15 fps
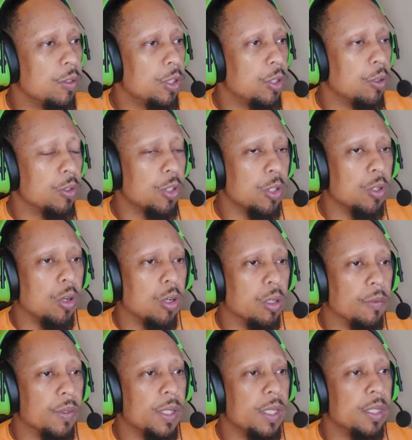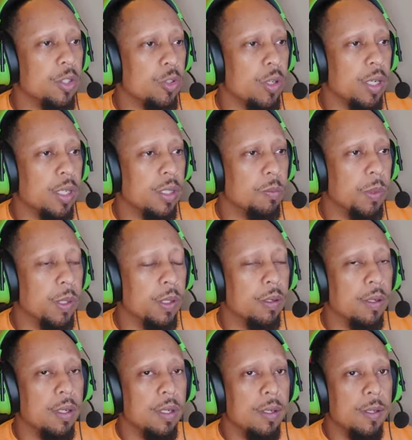took all of these trades, but
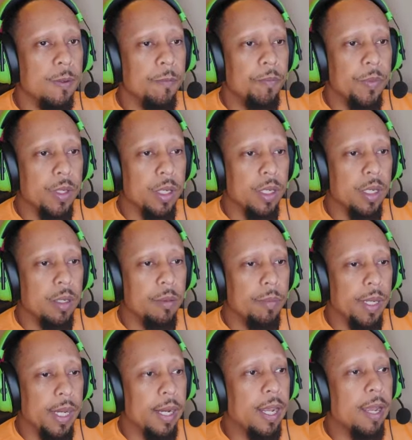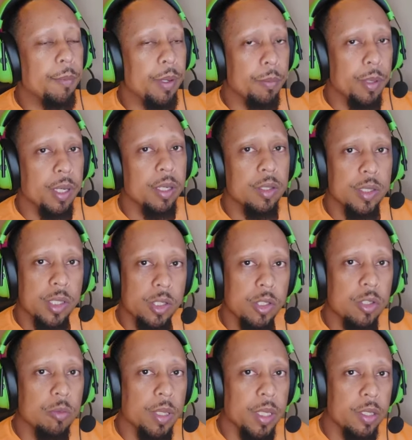had I been paying attention
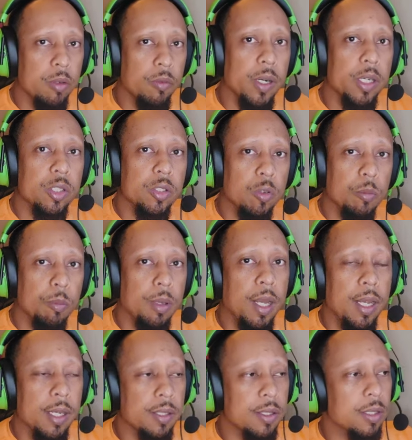to my directional bias,